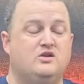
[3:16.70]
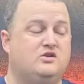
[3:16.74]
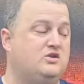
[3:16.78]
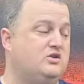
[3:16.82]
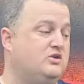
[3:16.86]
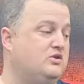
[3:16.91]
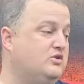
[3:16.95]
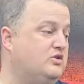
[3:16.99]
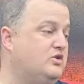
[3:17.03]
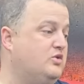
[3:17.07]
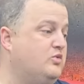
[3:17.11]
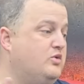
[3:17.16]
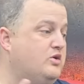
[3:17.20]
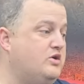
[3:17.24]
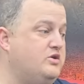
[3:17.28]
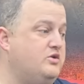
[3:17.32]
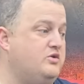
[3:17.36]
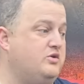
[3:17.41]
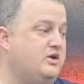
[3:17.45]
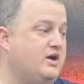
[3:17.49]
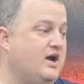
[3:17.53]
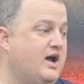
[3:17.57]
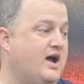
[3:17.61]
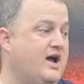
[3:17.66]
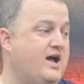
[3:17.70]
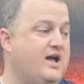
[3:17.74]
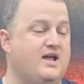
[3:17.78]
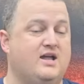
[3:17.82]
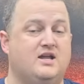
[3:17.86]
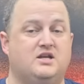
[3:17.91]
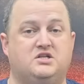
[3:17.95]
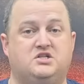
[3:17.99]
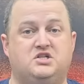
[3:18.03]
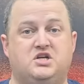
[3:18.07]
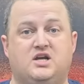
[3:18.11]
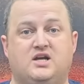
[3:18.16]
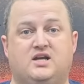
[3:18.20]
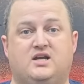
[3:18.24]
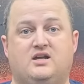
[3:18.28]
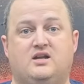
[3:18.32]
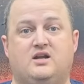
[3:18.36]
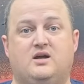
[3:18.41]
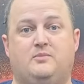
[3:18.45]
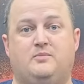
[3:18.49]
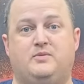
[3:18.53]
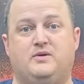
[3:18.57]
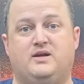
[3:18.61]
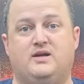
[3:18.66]
to the one you got and check it
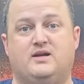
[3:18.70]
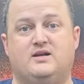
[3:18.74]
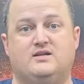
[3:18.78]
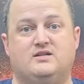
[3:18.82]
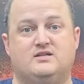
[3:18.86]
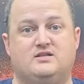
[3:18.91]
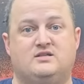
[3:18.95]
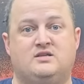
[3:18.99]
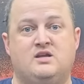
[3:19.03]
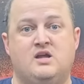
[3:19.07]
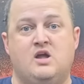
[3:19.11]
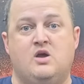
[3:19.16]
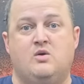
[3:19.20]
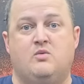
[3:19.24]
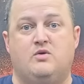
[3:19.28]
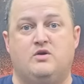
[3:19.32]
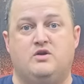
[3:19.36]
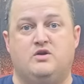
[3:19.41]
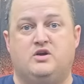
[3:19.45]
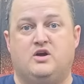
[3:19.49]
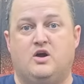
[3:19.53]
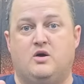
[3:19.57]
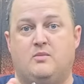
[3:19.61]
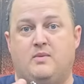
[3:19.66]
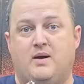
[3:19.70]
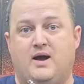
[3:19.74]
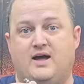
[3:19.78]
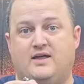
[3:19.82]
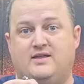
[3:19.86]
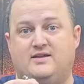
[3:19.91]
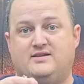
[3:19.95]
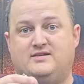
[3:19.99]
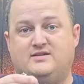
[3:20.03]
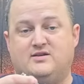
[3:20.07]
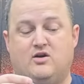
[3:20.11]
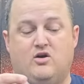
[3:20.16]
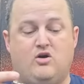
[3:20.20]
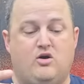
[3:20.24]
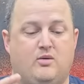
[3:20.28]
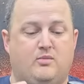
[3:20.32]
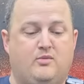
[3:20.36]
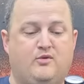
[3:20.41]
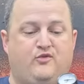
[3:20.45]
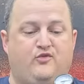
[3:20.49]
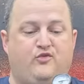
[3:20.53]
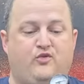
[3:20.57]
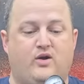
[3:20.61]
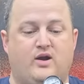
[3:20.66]
up against when you go buy these at
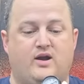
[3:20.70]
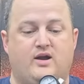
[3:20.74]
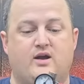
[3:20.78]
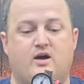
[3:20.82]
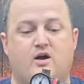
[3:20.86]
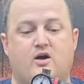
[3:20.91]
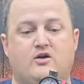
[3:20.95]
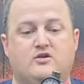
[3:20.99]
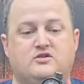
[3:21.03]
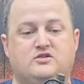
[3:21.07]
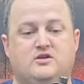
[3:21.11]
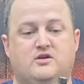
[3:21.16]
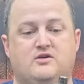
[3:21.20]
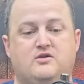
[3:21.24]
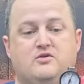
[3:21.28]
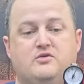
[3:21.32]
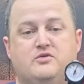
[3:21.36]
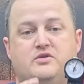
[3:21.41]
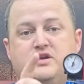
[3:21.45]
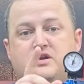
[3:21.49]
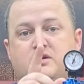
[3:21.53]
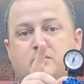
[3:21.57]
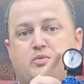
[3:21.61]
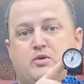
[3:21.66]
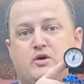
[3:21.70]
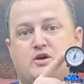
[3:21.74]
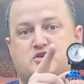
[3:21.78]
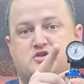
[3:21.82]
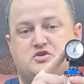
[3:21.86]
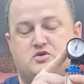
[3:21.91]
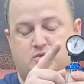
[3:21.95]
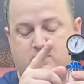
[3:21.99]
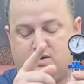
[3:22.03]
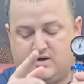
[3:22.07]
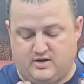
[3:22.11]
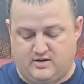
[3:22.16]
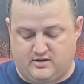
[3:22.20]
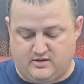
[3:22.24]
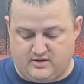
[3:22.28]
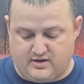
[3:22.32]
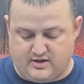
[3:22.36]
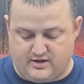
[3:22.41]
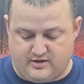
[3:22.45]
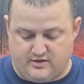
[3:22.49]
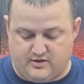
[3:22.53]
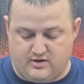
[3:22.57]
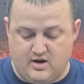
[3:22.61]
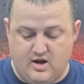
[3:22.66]
Harbor Freight. Also, you'll need a pressure
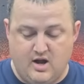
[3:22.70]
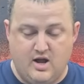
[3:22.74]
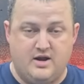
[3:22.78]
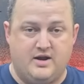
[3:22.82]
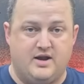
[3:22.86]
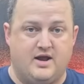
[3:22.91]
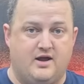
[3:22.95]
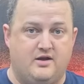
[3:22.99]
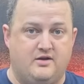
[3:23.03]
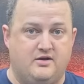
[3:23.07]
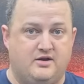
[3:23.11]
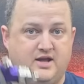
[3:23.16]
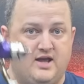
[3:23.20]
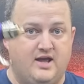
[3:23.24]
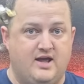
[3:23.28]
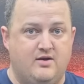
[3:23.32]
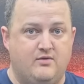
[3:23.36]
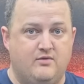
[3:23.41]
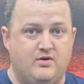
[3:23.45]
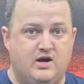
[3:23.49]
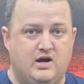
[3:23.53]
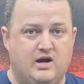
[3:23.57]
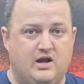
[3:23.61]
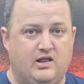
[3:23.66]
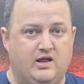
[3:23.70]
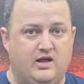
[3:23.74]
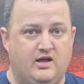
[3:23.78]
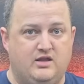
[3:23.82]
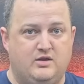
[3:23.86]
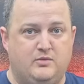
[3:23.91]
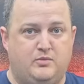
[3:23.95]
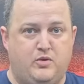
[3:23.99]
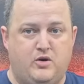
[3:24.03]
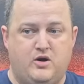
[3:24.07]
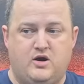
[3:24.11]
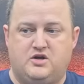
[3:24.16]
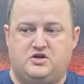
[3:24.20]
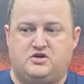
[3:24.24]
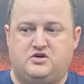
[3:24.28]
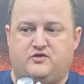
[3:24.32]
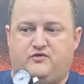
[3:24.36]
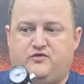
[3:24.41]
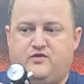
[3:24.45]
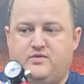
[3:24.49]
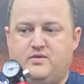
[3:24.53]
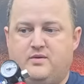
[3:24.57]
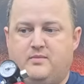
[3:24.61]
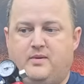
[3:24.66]
regulator. Now, you can regulate the pressure
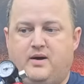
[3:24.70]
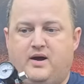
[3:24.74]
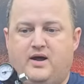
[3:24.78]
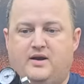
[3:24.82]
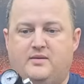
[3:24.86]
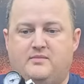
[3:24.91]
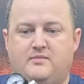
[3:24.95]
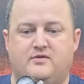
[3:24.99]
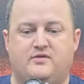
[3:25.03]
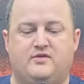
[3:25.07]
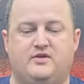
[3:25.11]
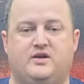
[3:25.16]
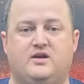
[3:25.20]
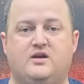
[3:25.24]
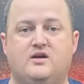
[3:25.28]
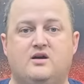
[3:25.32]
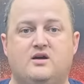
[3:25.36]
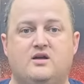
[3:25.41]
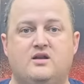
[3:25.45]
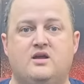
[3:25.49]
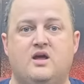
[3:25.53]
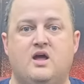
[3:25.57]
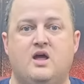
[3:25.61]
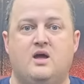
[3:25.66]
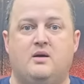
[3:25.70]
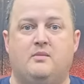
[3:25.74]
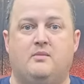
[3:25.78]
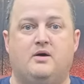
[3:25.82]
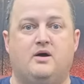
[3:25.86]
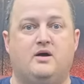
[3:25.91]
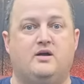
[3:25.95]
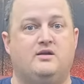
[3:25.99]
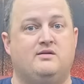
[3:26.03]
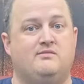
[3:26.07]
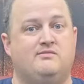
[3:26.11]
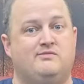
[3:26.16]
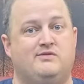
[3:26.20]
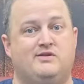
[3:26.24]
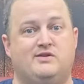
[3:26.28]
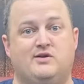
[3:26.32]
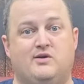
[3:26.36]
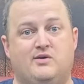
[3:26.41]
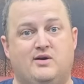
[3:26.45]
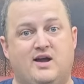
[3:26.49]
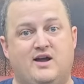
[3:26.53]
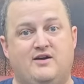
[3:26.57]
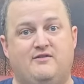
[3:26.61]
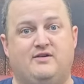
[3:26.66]
from the bottom of the gun, but you
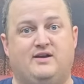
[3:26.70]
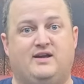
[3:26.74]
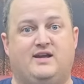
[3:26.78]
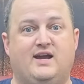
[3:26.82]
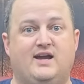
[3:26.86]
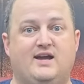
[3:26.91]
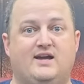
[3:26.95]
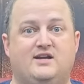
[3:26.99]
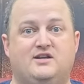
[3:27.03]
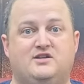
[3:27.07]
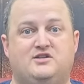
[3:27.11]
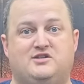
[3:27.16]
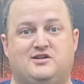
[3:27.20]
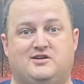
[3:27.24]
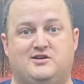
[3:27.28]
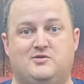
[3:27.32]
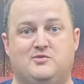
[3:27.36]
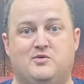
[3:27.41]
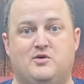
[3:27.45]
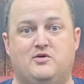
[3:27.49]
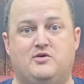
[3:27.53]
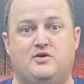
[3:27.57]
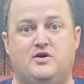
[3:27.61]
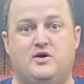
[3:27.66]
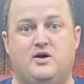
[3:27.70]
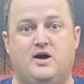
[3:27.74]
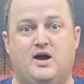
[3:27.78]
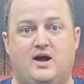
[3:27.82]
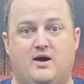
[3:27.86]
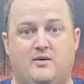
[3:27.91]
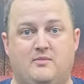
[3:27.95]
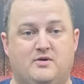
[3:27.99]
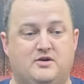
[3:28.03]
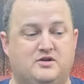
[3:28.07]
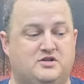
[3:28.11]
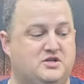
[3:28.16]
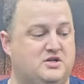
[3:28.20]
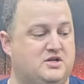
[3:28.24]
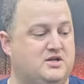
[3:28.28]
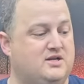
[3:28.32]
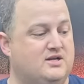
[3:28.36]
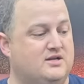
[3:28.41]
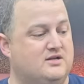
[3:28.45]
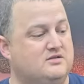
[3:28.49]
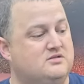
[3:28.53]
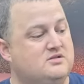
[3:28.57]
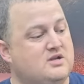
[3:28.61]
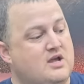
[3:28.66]
don't have a gauge, so you won't know how much it
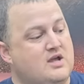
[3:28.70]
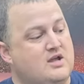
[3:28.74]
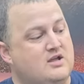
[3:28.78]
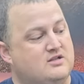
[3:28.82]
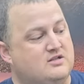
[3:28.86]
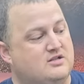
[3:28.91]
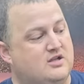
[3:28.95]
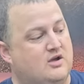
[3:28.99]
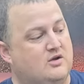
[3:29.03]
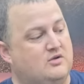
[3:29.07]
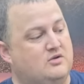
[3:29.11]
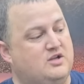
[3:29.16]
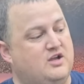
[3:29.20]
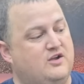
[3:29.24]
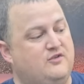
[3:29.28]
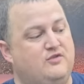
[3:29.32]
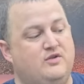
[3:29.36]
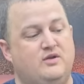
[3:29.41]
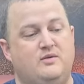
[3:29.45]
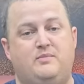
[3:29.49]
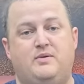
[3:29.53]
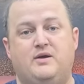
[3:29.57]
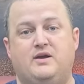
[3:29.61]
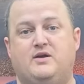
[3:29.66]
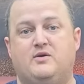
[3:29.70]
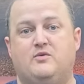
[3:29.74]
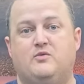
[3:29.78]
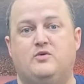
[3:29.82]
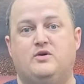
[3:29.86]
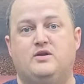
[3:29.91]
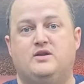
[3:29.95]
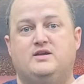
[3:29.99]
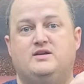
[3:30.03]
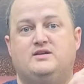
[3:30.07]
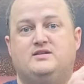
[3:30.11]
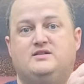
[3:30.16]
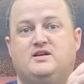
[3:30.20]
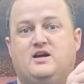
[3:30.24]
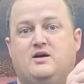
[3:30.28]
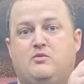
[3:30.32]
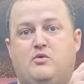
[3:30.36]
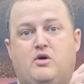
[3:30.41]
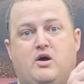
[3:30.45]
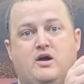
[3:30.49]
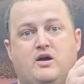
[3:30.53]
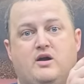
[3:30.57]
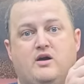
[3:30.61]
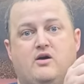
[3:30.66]
is. So definitely picking one of these up
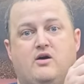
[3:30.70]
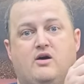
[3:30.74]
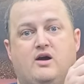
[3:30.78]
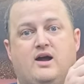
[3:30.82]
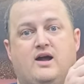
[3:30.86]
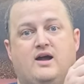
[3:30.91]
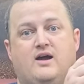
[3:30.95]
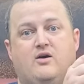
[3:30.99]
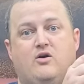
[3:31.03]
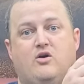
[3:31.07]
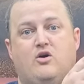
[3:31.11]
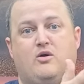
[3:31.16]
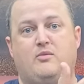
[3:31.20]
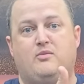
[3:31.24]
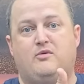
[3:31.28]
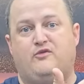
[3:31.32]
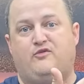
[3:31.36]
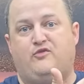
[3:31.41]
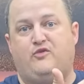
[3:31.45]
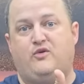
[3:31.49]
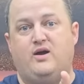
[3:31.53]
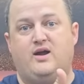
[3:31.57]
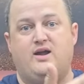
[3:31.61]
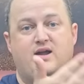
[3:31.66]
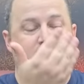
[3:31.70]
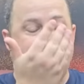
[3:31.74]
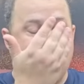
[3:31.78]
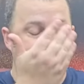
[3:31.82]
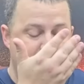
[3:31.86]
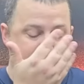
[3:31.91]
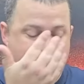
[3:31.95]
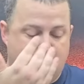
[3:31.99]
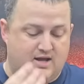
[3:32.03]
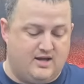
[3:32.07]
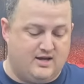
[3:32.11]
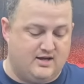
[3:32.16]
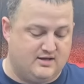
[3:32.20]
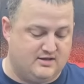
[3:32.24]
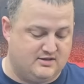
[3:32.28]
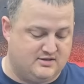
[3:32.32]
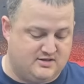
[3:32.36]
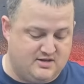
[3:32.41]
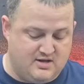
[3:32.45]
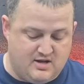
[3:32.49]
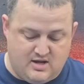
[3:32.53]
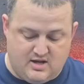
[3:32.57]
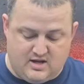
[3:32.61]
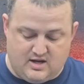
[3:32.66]
while you're at Harbor Freight
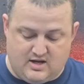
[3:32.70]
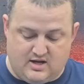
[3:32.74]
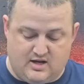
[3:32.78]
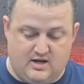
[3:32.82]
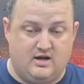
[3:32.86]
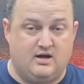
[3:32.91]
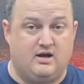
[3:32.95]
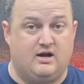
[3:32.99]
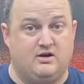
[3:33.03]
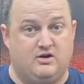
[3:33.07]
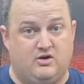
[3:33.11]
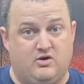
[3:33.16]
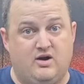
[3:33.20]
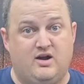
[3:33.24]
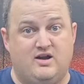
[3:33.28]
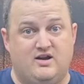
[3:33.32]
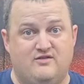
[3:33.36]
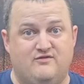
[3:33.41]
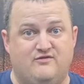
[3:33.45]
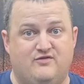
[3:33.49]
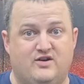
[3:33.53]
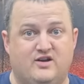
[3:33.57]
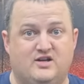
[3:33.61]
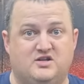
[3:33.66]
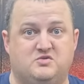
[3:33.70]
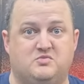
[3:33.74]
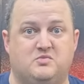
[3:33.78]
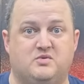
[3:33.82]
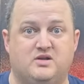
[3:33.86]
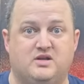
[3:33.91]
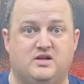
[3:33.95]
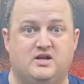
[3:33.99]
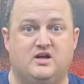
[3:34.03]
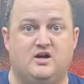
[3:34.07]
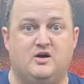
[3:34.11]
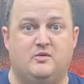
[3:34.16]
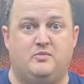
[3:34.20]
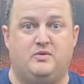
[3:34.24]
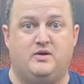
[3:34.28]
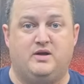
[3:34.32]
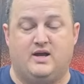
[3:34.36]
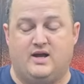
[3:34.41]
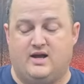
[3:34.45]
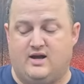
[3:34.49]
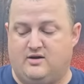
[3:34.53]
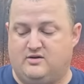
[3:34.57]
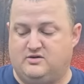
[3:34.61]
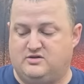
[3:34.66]
is a great investment to help
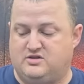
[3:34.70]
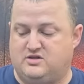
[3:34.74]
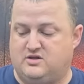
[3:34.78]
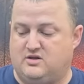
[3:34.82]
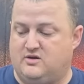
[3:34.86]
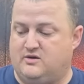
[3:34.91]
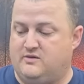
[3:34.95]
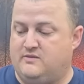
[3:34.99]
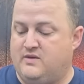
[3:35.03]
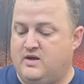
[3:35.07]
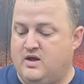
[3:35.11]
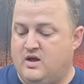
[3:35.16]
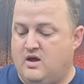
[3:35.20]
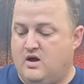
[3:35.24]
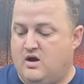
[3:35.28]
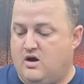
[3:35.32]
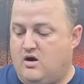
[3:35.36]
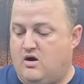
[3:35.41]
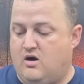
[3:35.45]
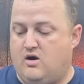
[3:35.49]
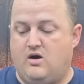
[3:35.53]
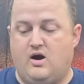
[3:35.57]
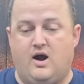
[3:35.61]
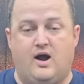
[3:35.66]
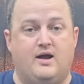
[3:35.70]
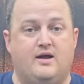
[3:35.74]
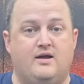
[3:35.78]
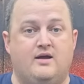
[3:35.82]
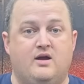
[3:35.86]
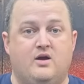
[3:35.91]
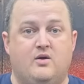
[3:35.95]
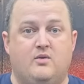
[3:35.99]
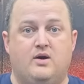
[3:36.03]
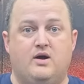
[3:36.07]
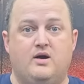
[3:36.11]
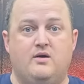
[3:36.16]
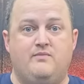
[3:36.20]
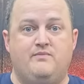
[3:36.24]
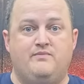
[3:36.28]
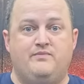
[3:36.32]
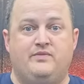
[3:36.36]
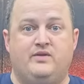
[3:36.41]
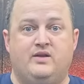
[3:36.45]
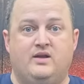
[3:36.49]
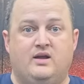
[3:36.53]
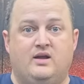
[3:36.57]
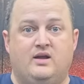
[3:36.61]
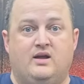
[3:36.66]
you out. So, all right, well,
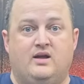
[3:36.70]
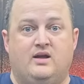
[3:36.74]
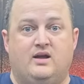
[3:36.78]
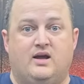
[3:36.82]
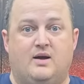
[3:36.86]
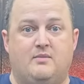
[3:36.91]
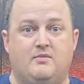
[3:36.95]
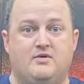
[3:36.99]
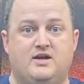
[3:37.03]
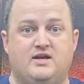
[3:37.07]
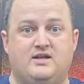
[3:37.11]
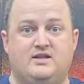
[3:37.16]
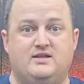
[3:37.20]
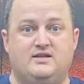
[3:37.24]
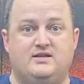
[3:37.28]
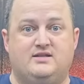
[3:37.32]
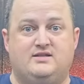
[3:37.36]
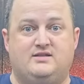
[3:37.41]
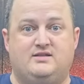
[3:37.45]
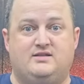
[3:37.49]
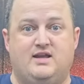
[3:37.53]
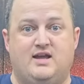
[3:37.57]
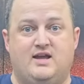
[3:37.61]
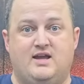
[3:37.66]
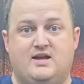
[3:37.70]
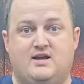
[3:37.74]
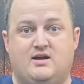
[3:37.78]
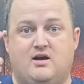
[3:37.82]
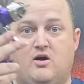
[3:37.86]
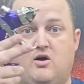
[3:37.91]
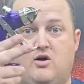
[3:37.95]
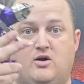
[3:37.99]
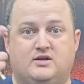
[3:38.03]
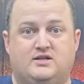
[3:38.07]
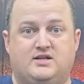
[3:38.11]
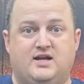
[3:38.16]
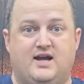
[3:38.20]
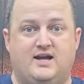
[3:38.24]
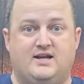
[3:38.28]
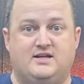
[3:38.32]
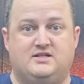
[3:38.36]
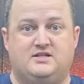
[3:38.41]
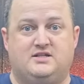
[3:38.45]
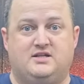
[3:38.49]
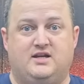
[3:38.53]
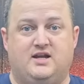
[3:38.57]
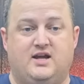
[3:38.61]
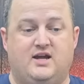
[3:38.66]
I'm going to get this thing all
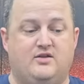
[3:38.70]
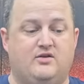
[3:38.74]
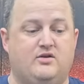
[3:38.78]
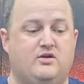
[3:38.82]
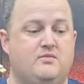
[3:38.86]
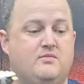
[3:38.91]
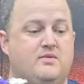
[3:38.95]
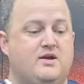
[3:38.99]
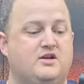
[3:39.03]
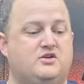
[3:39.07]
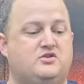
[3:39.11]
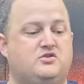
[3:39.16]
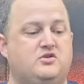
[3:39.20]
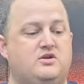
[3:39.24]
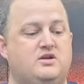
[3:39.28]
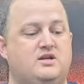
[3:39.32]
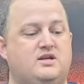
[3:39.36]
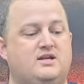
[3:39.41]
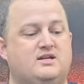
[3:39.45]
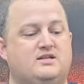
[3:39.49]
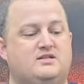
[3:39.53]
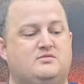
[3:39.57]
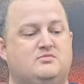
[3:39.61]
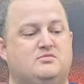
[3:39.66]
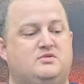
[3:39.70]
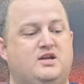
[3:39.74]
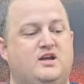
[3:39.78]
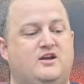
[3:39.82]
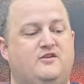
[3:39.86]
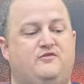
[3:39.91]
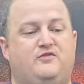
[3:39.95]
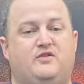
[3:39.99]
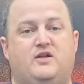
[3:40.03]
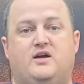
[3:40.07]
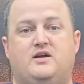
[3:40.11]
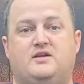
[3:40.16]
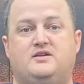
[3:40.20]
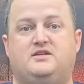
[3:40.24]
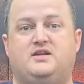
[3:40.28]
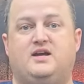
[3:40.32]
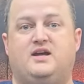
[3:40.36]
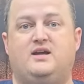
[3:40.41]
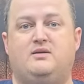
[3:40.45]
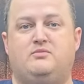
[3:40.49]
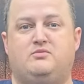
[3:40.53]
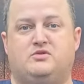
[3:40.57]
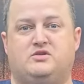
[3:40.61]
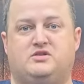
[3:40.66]
attached together. Make sure you get some Teflon
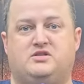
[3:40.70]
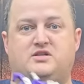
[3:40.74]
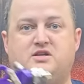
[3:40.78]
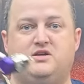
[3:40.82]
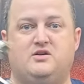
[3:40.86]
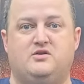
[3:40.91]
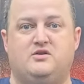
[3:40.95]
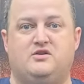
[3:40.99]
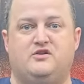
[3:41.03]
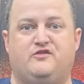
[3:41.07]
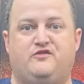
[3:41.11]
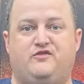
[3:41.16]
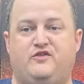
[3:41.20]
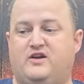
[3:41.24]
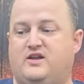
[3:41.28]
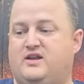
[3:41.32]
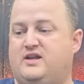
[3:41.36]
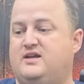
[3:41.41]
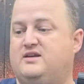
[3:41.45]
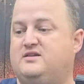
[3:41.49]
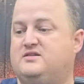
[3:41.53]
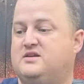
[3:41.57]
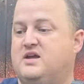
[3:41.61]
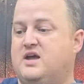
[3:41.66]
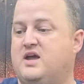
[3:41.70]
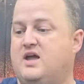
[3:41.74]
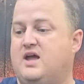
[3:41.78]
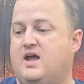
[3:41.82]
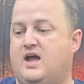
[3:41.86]
tape to seal your fittings.